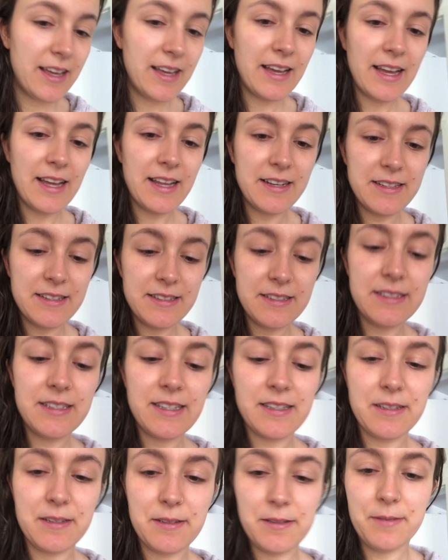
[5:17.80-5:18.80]
And
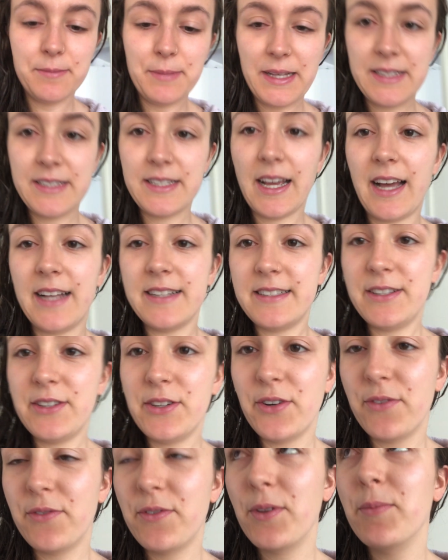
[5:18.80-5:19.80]
the best huzzy
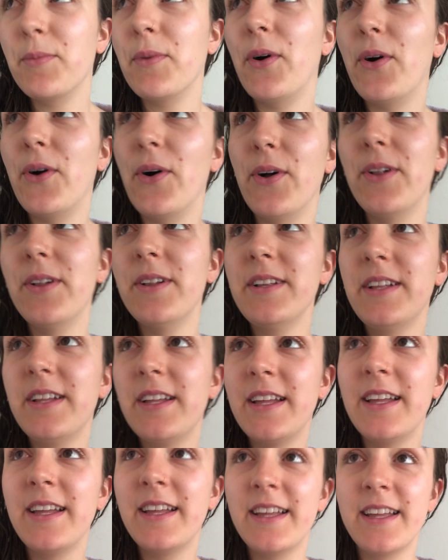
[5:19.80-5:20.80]
of them all
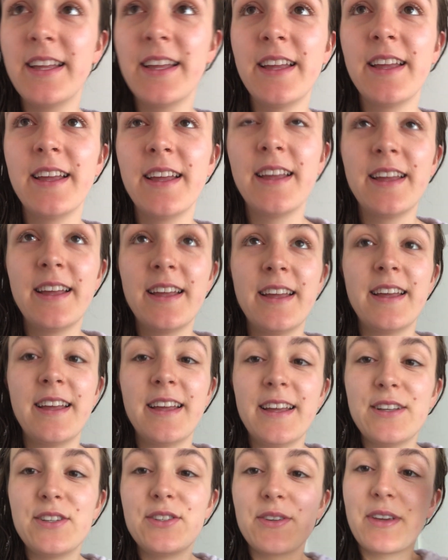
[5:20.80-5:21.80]

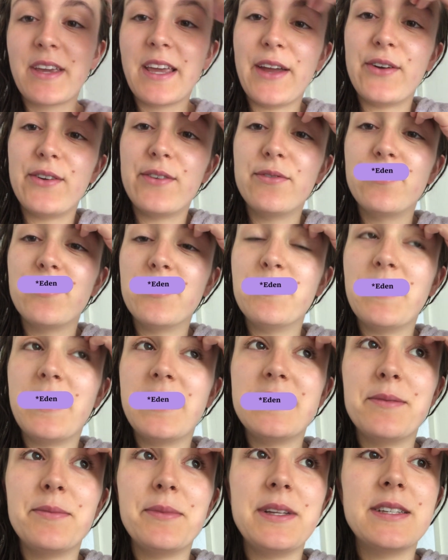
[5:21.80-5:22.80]
took care of her.
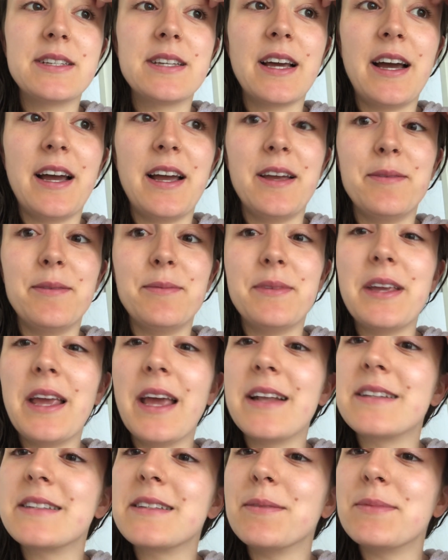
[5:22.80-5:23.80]
In the meantime, he
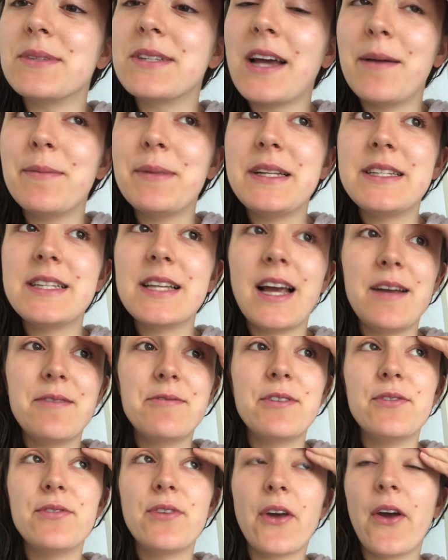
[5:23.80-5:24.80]
had some tummy time
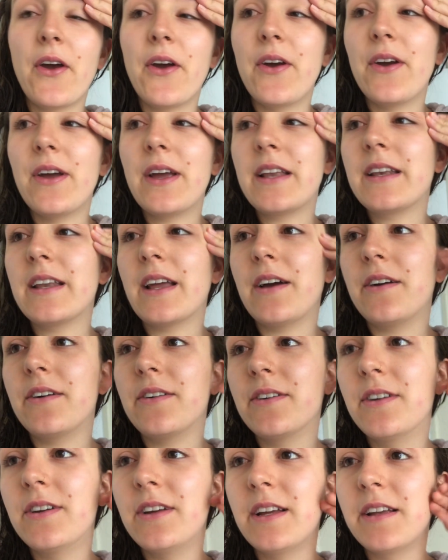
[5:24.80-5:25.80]
with her, and now
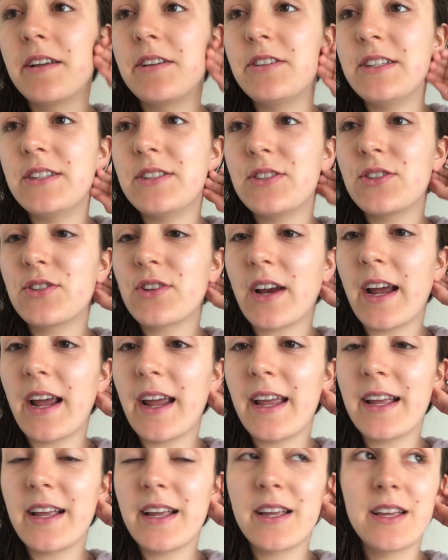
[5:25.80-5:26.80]
she's
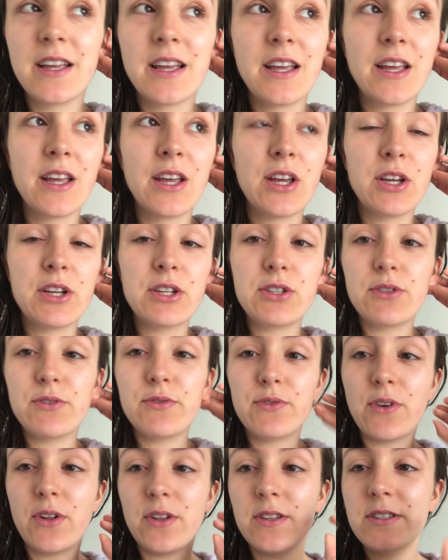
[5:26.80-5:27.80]
trying to
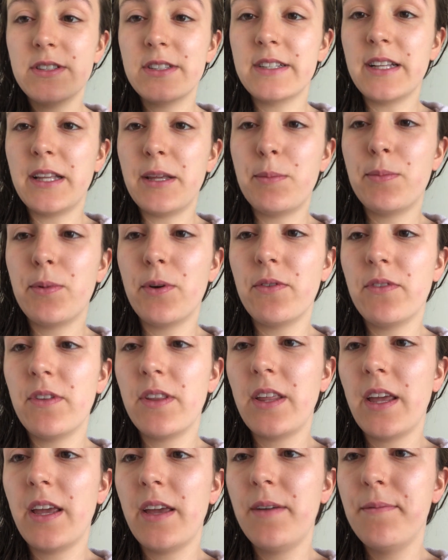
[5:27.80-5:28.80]
fall asleep over
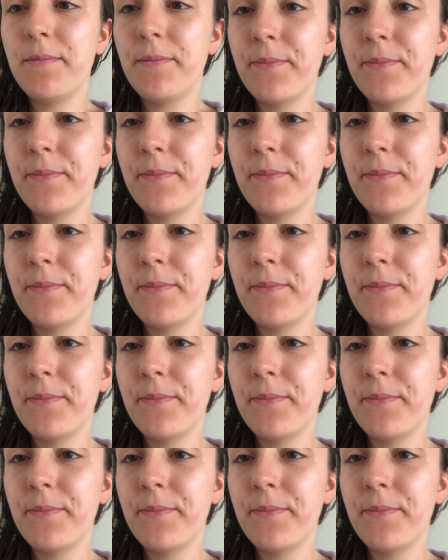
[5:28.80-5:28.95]
there.